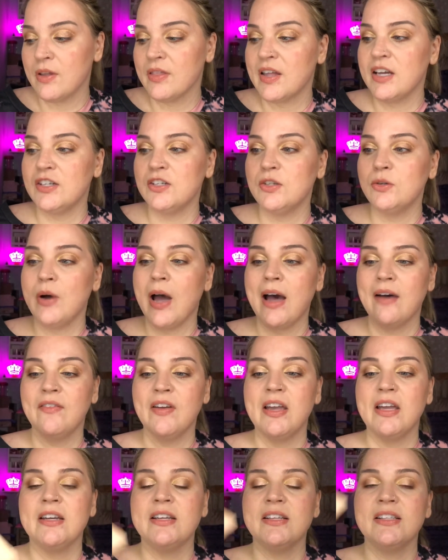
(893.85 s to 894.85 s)
they do have
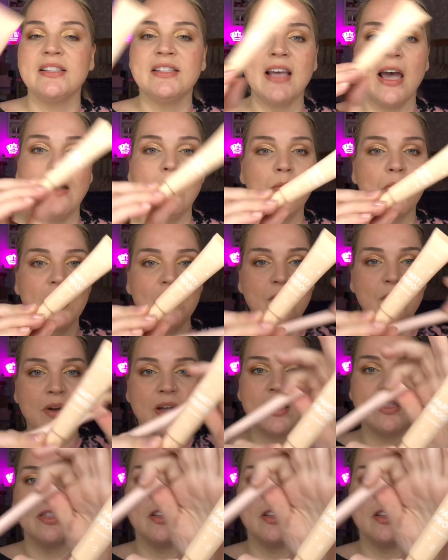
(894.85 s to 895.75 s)
it in a set where you get